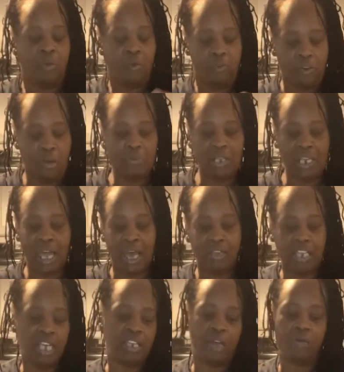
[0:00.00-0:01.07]
from the dollar.
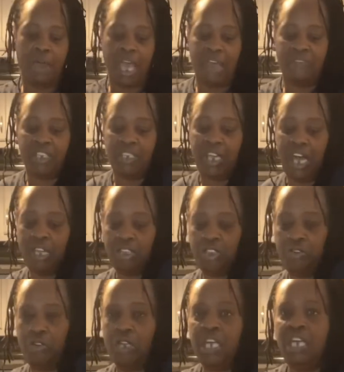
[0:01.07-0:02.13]
They don't have at the dollar
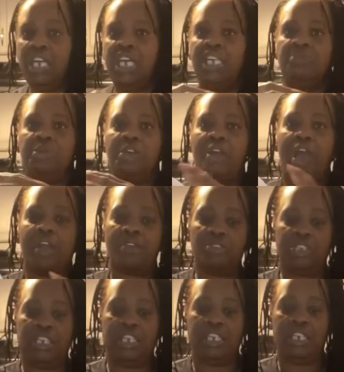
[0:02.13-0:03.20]
store. Is ricotta
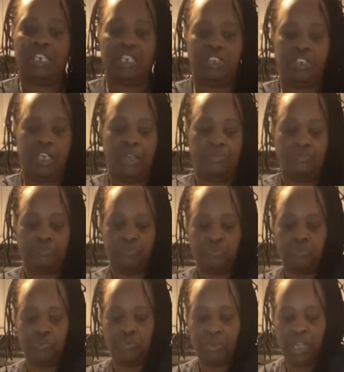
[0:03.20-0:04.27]
cheese
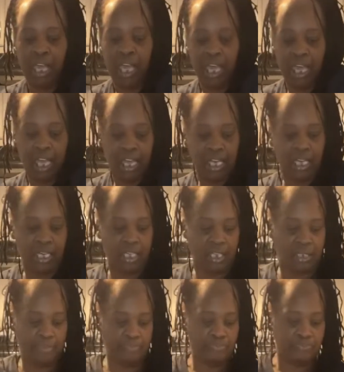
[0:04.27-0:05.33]
and